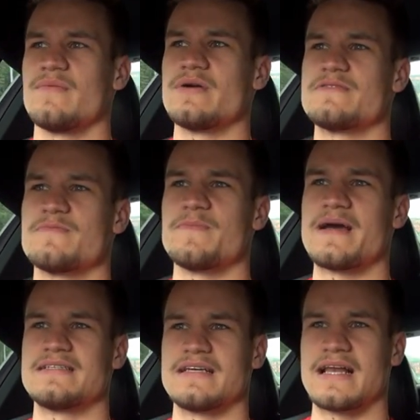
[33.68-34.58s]
which will
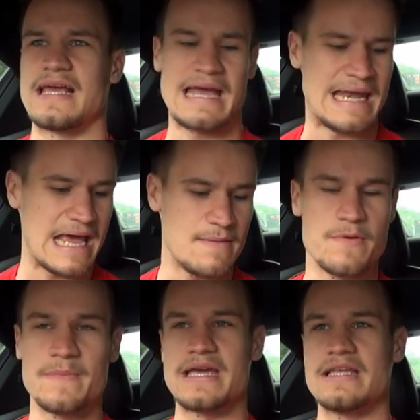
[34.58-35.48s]
basically
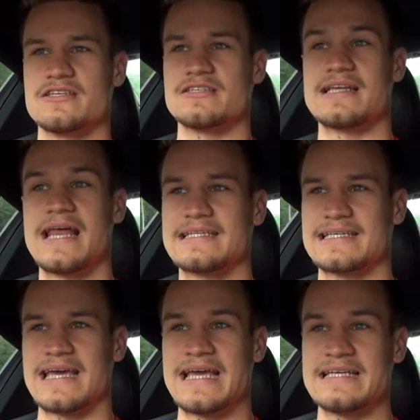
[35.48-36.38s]
enable me to
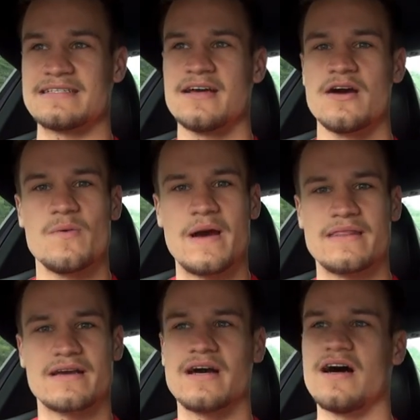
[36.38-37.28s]
select gears
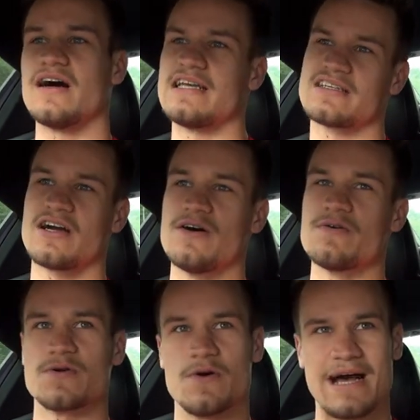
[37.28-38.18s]
when the car is
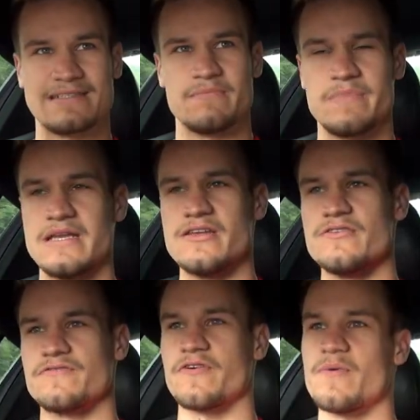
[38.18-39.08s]
cold or hasn't been
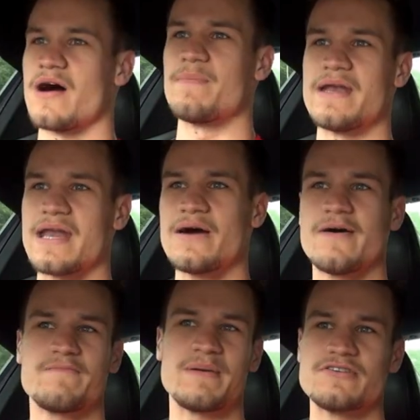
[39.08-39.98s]
used for a while. But
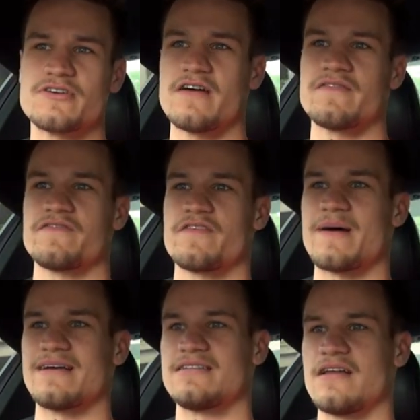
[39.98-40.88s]
now I've been driving for
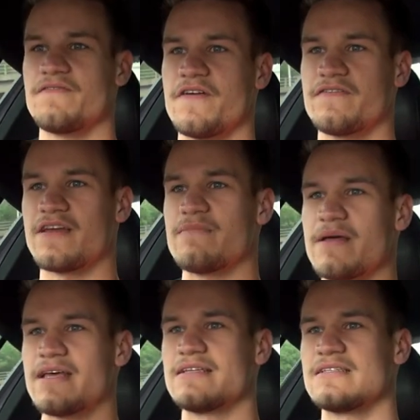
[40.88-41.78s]
about 10-15
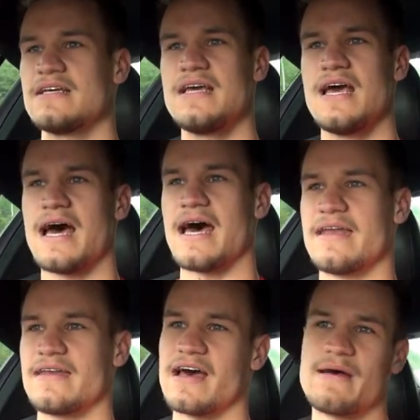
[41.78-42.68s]
minutes,
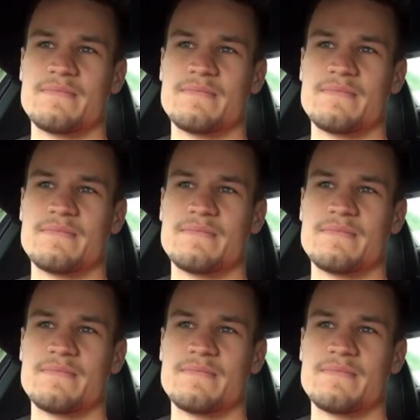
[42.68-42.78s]
and